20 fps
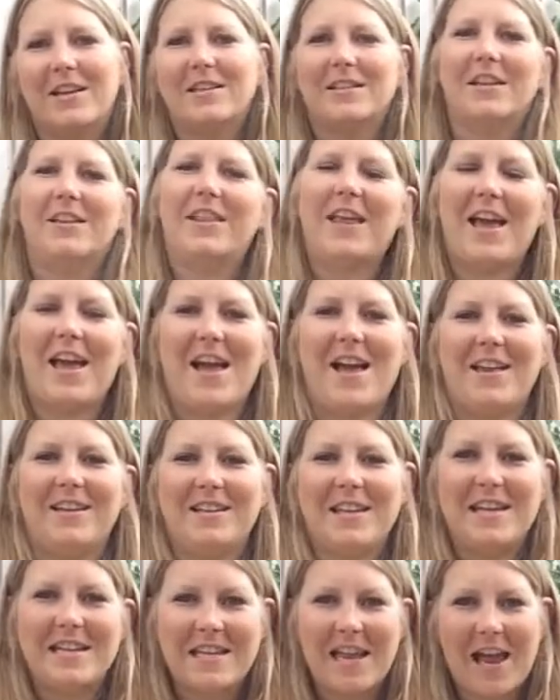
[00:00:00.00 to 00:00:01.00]
So that
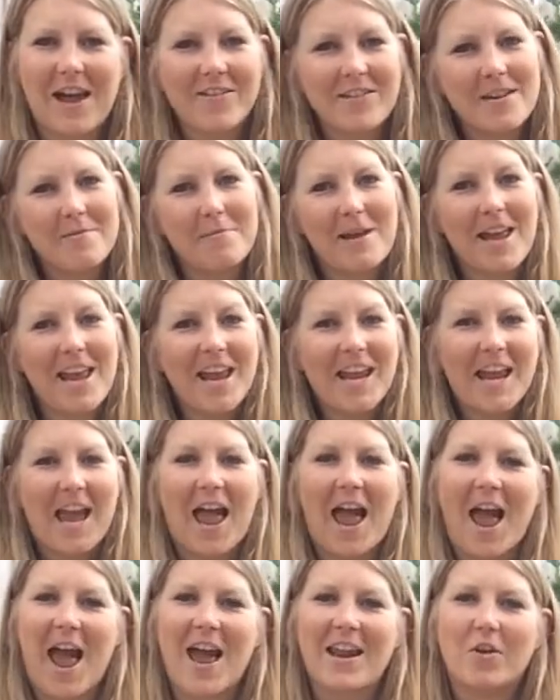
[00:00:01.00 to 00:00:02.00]
is how you make
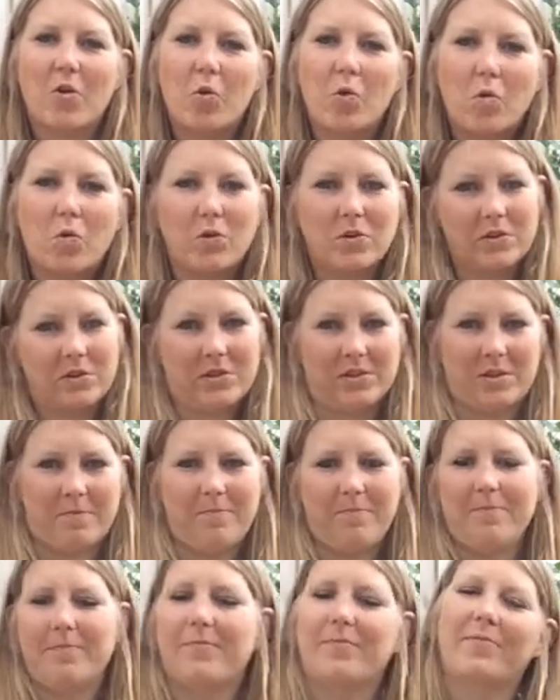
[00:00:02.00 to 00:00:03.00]
an
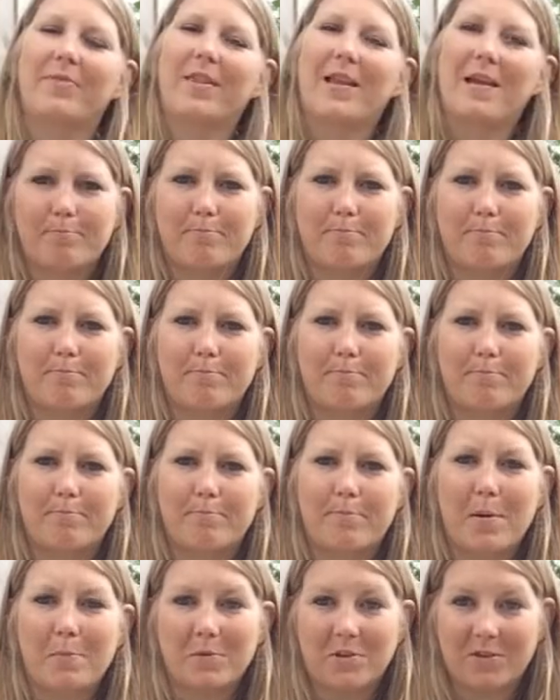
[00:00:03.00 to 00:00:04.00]
awesome
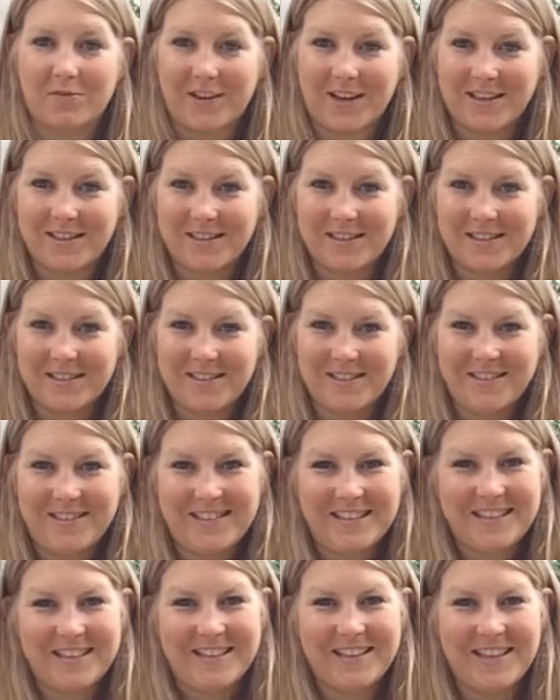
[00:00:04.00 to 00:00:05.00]
bubble device.
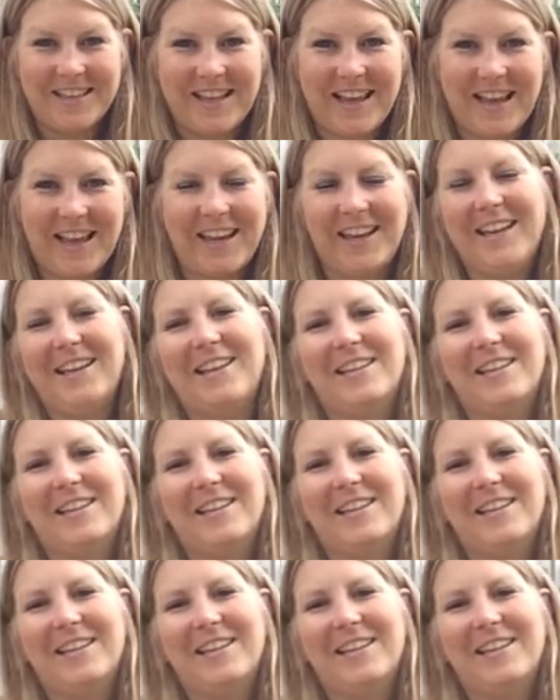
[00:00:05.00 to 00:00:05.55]
Okay.